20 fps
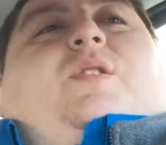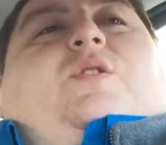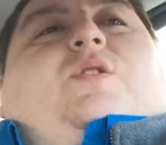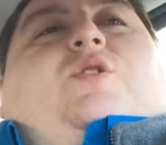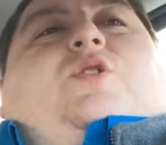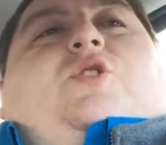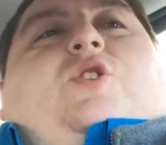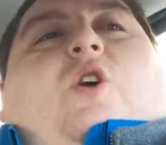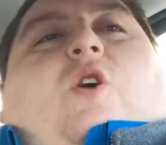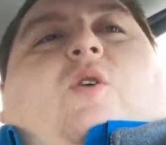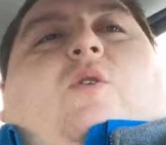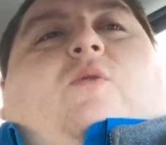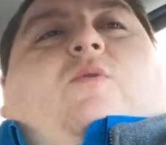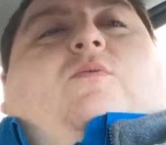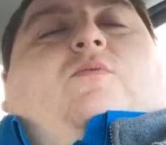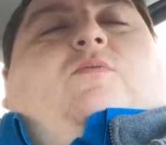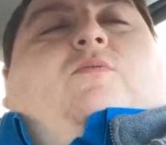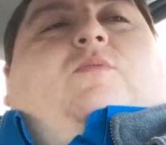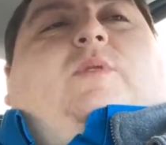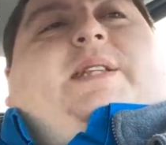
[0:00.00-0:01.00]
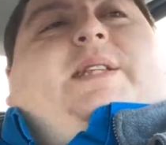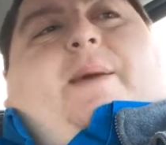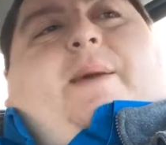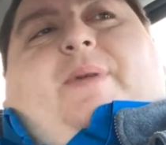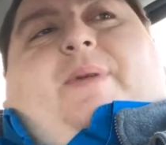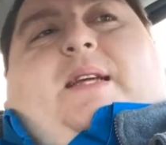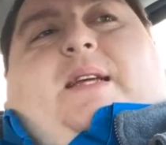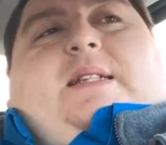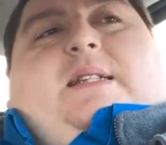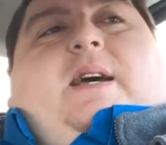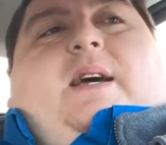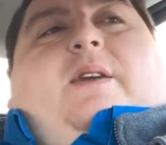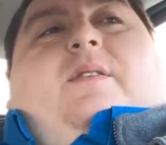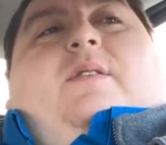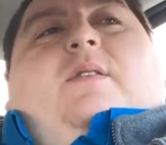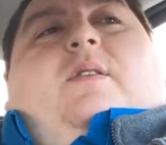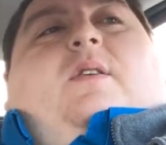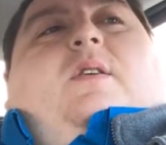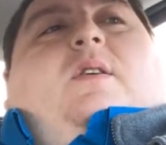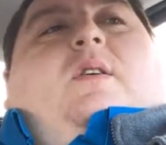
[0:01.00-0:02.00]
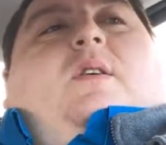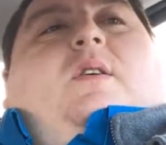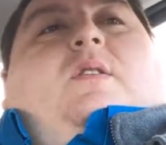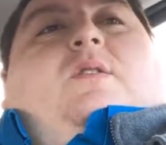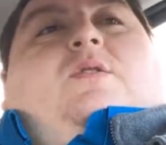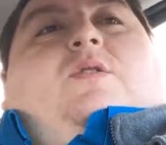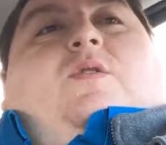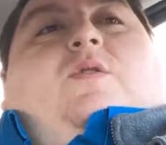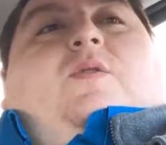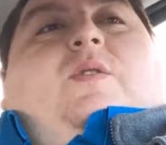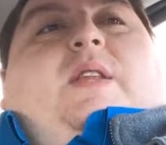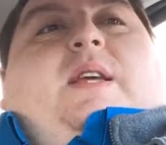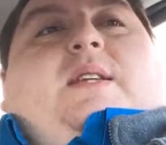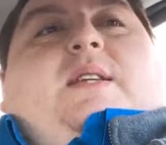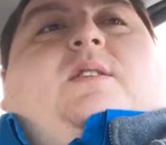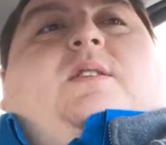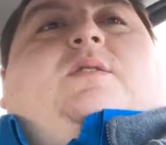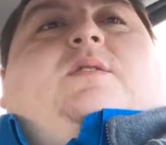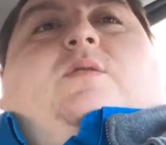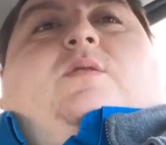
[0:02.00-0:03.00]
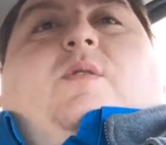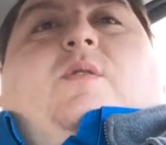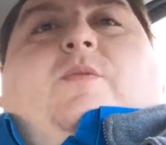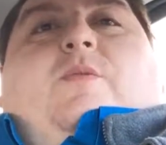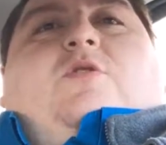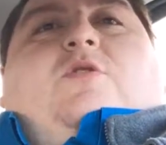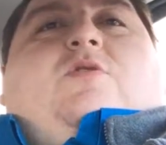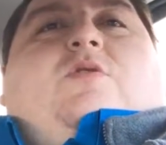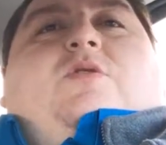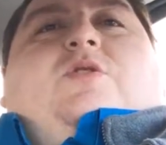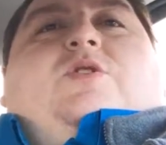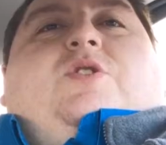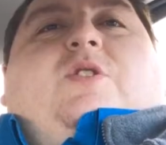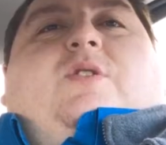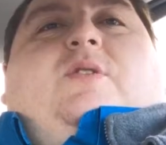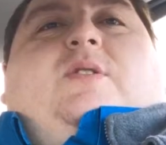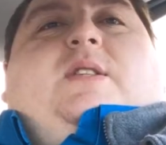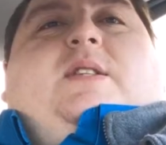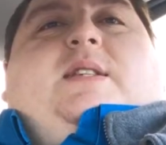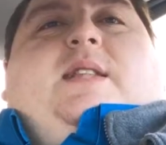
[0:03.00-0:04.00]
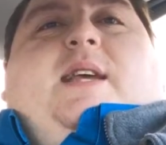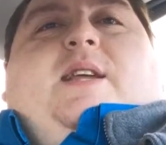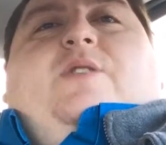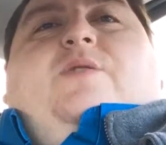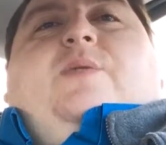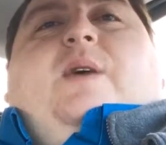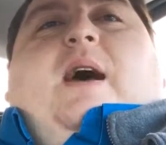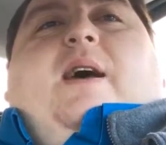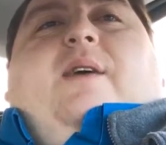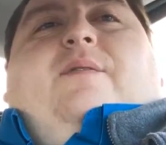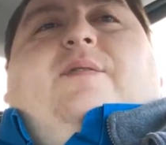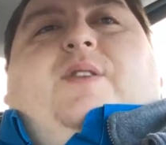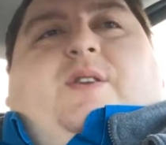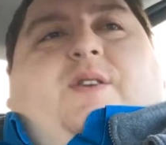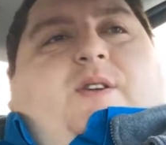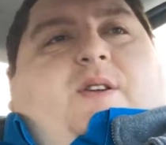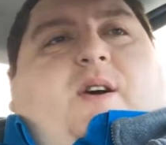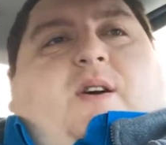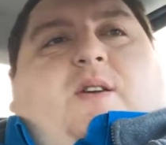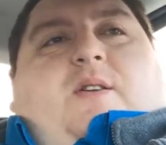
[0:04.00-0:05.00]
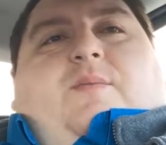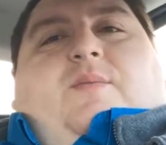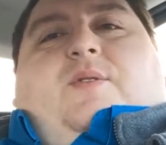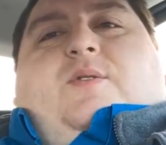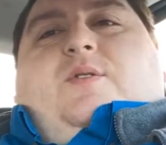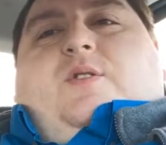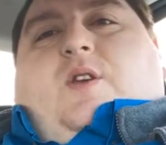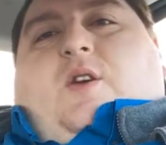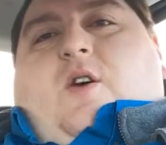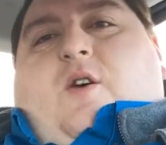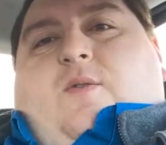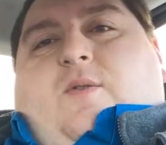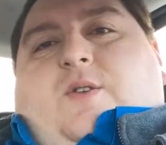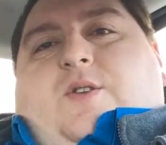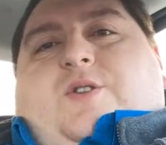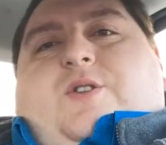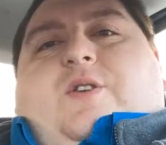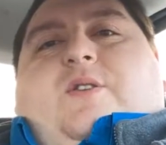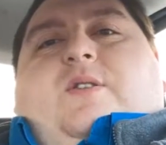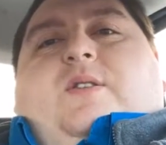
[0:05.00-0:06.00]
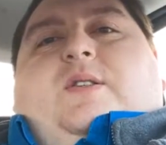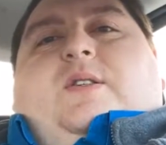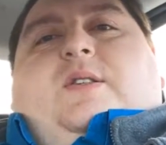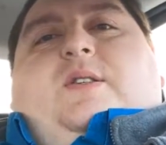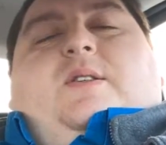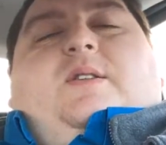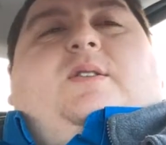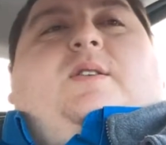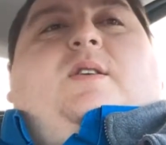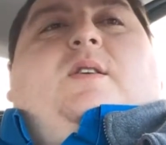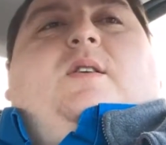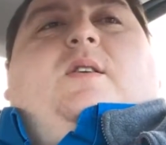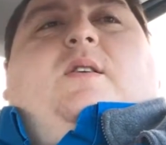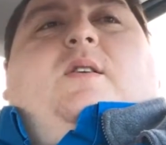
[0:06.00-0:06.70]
So with that being said, so commercial insurances, they do have the deductibles, the co-insurances,